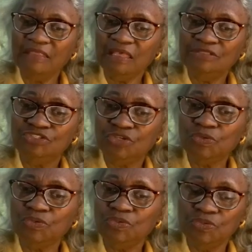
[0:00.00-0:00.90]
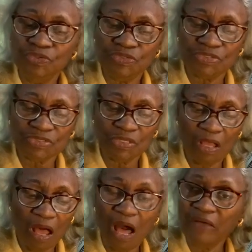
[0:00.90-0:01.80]
and the Jews
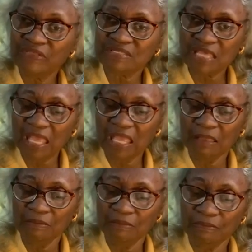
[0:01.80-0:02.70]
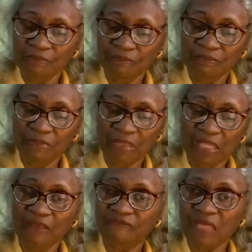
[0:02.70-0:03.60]
are the same
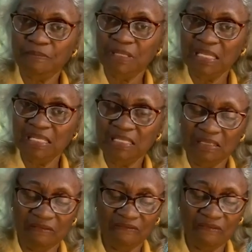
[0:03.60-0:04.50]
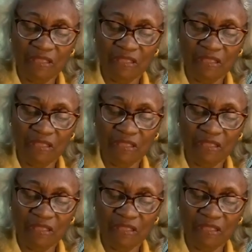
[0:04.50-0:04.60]
if they believe.